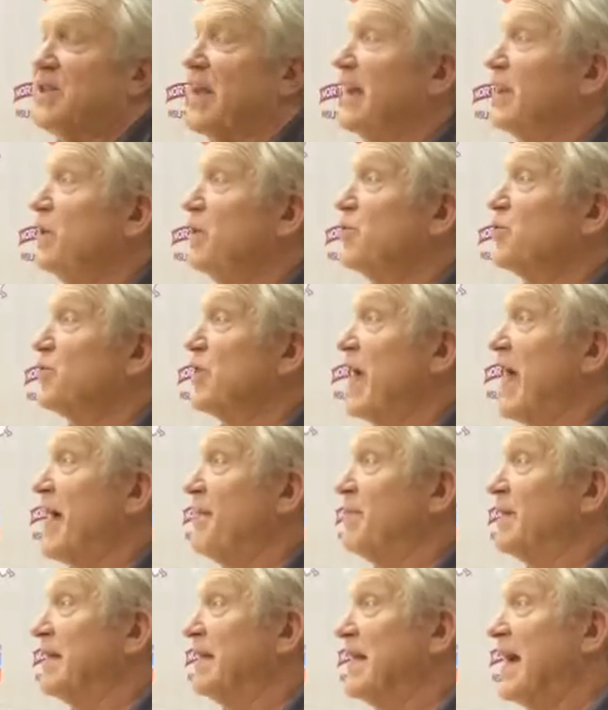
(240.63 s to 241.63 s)
That used to
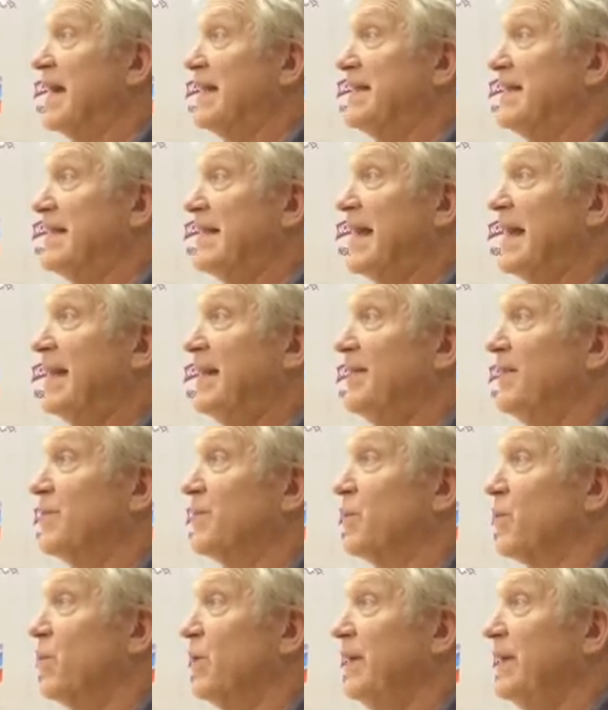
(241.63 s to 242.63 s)
happen in
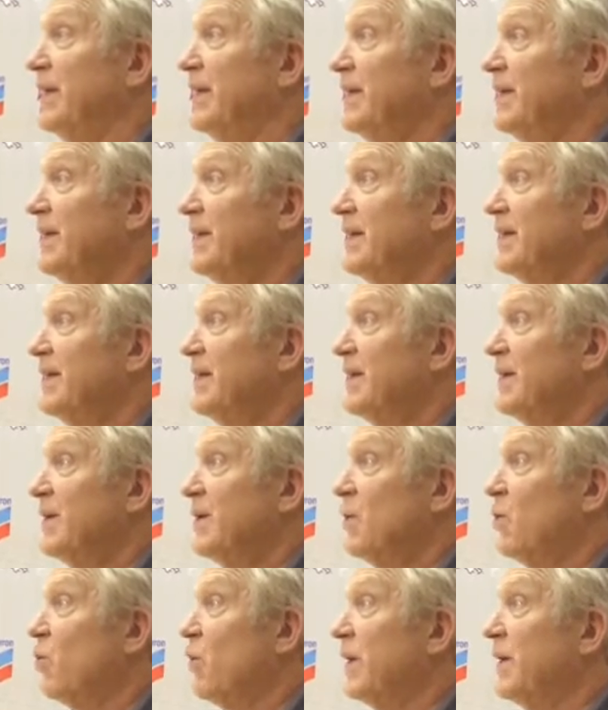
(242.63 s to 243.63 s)
1983
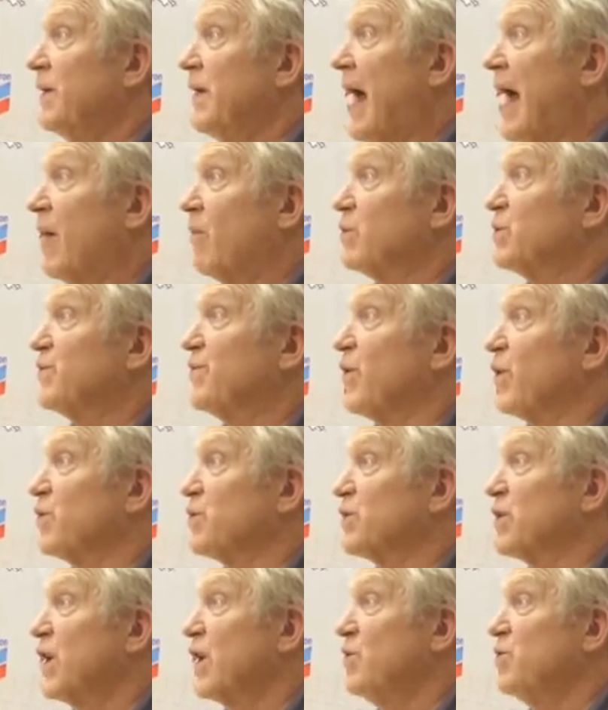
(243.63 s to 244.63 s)
when I was
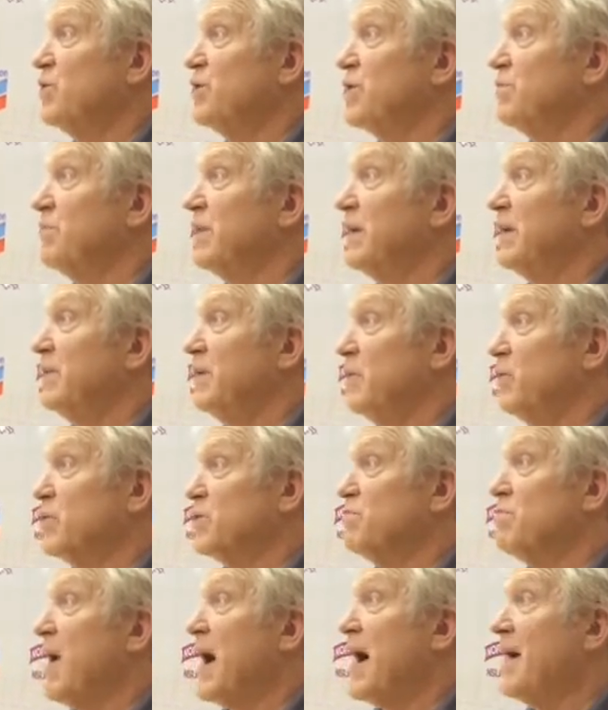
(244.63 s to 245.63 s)
first coaching, but it
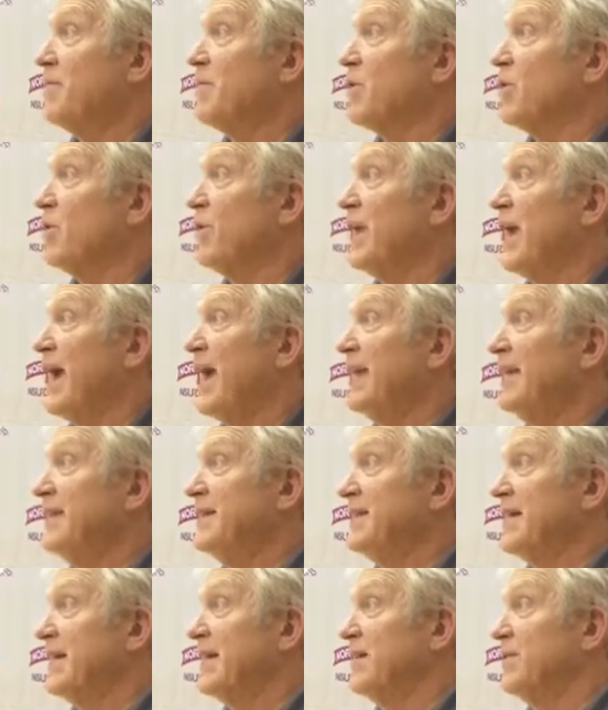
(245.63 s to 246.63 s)
was mama or daddy
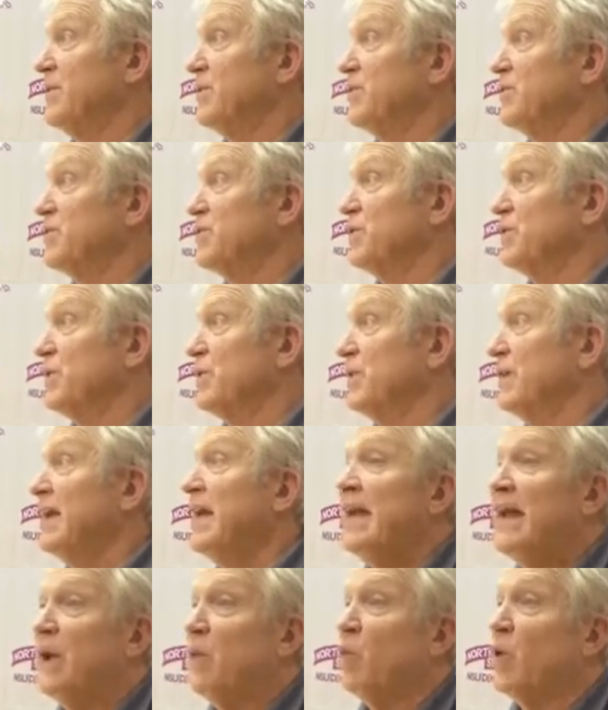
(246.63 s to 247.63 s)
telling their son.
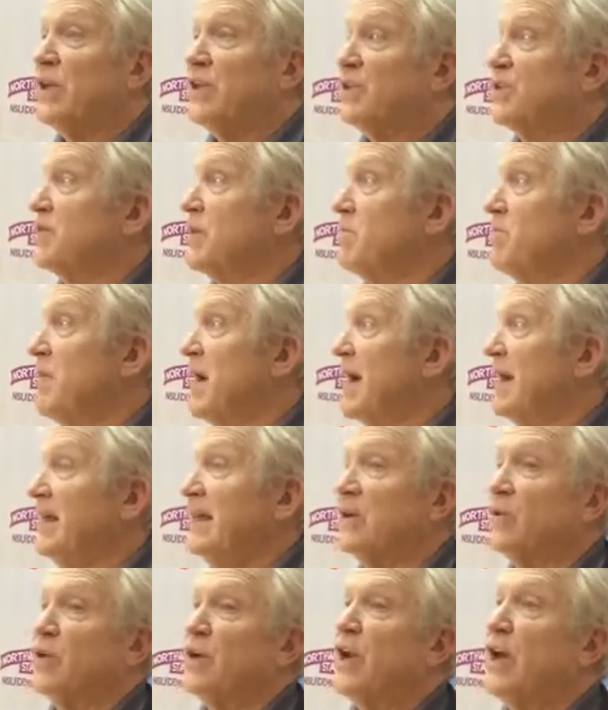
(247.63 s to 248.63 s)
It wasn't
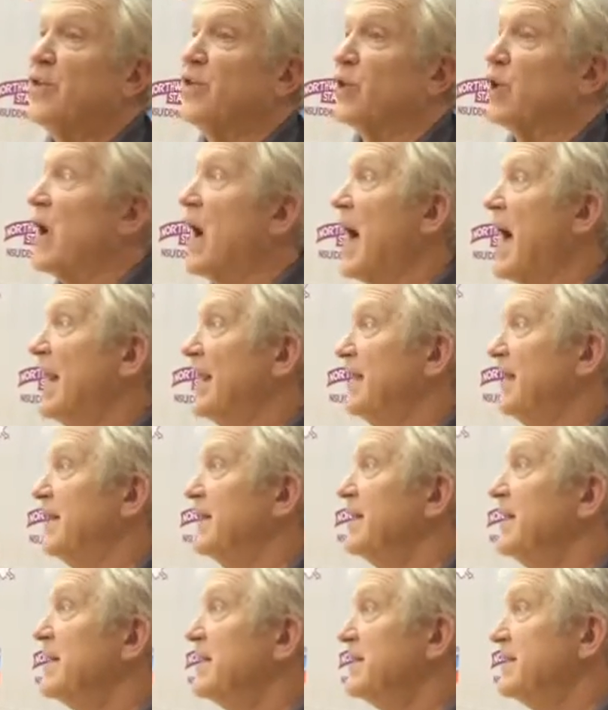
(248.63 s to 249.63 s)
somebody on another
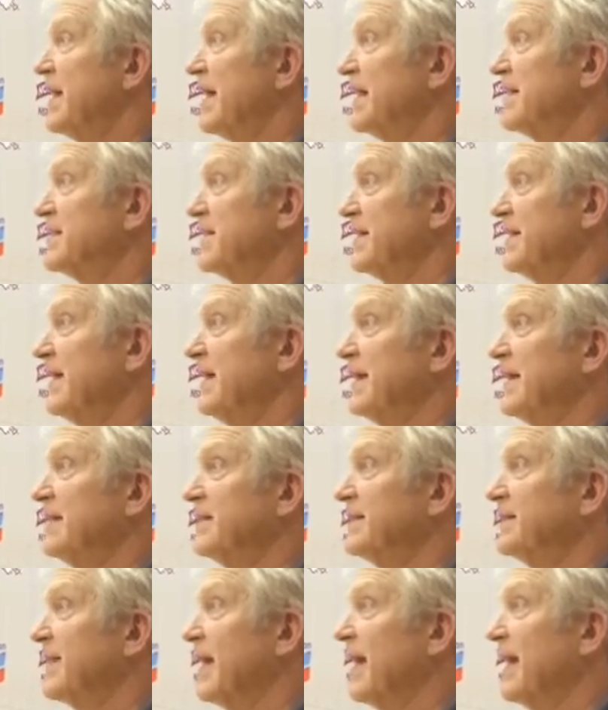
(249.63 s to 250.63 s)
continent texting in
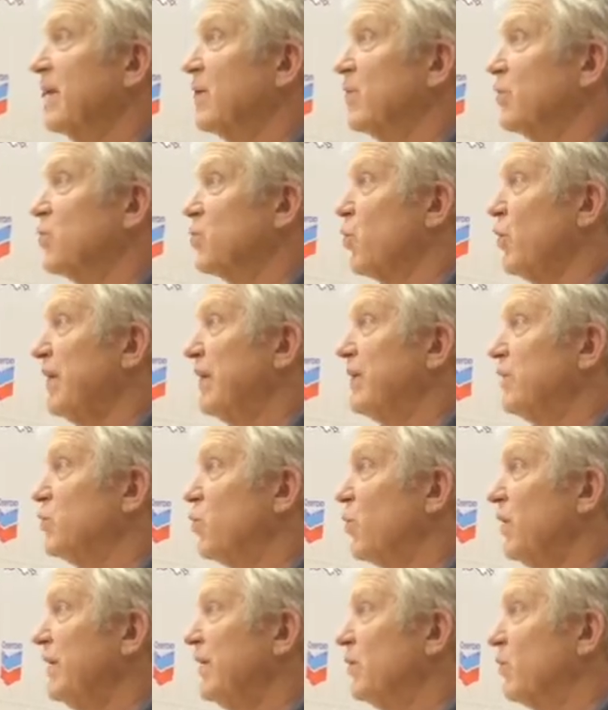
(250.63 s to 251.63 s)
and saying, or
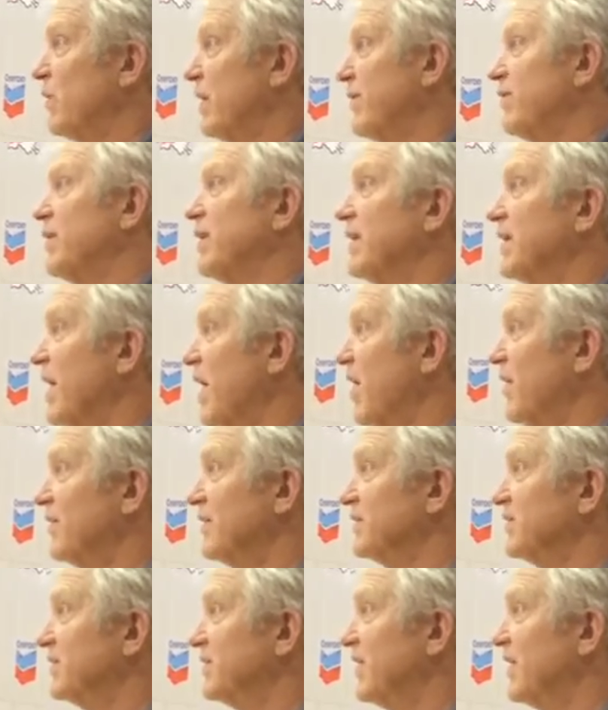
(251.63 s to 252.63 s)
tweeting, whatever they call
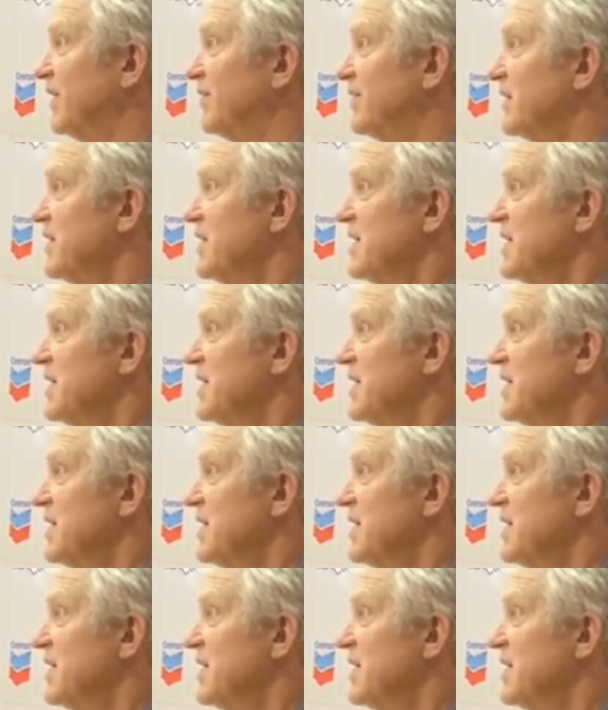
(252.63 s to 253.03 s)
that stuff.